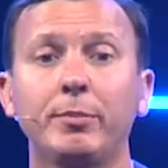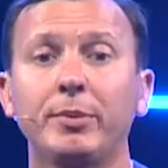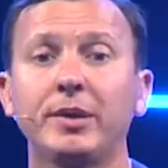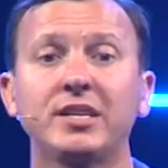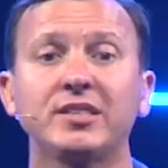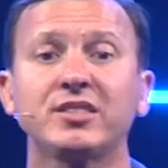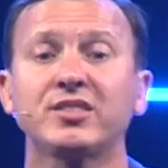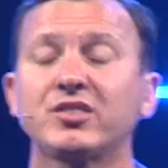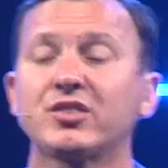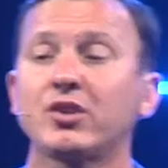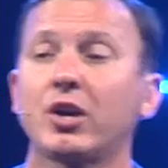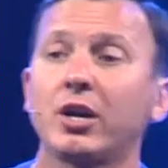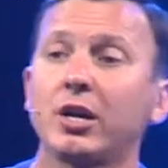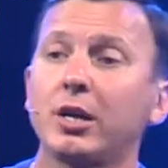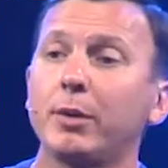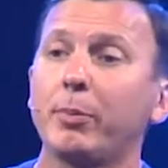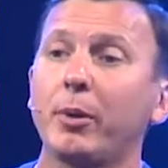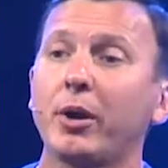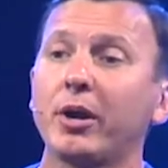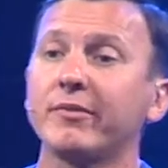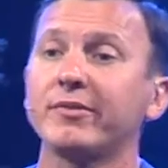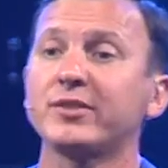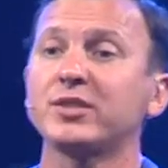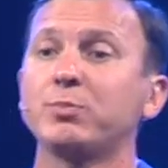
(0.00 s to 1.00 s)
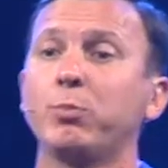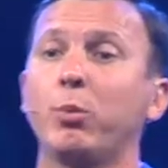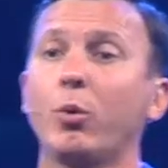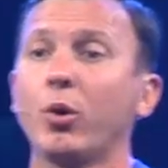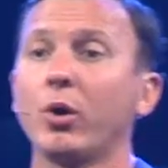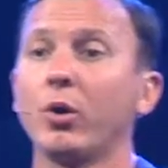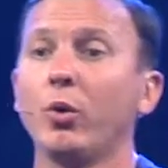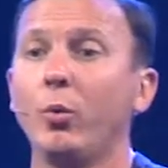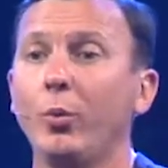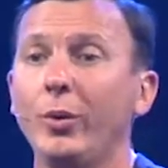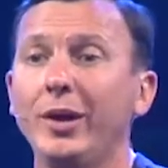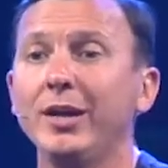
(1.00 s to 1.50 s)
because it's already a part of His
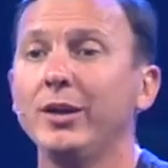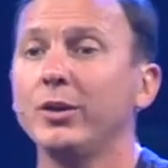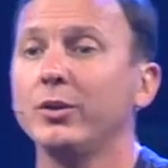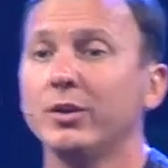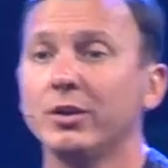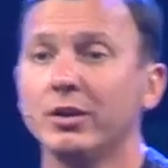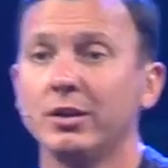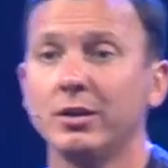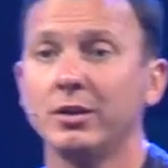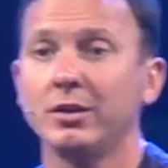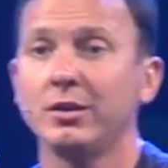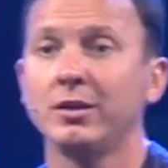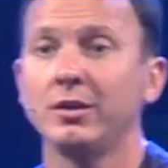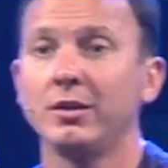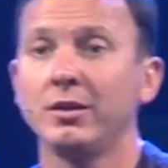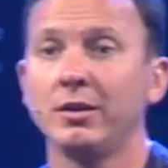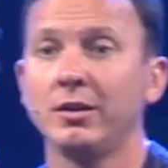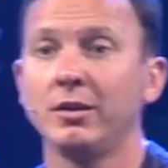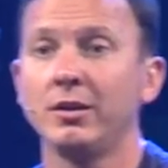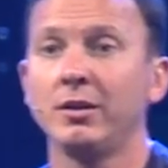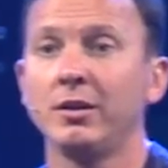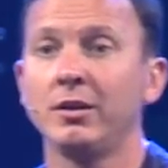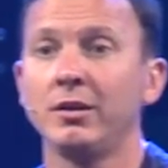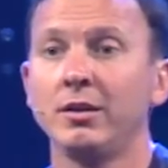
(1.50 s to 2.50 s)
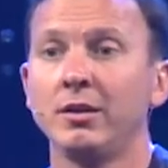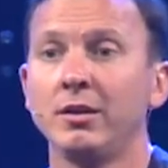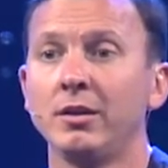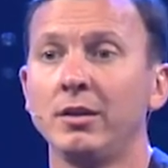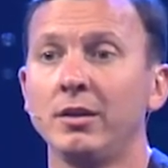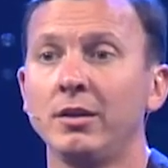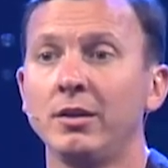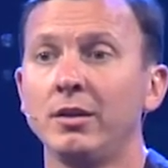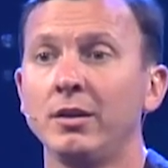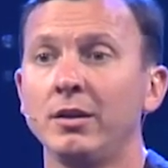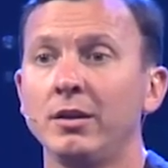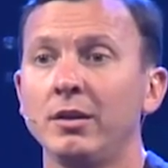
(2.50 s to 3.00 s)
moral will.
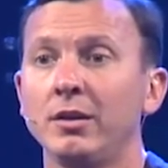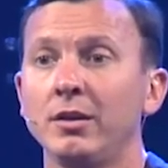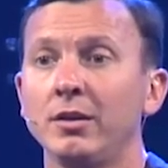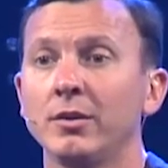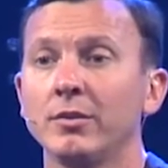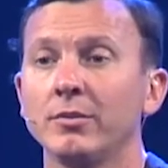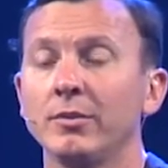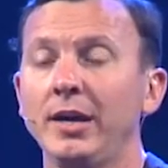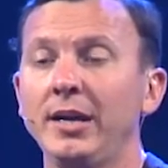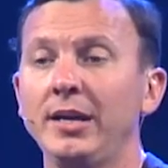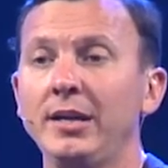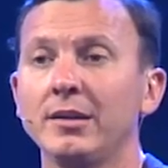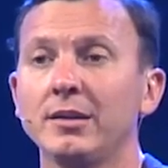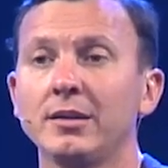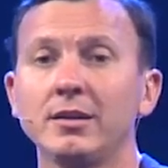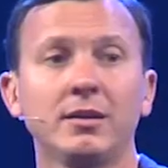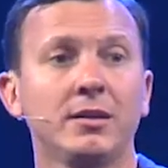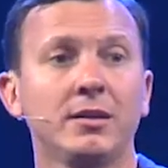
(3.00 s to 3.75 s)
Right?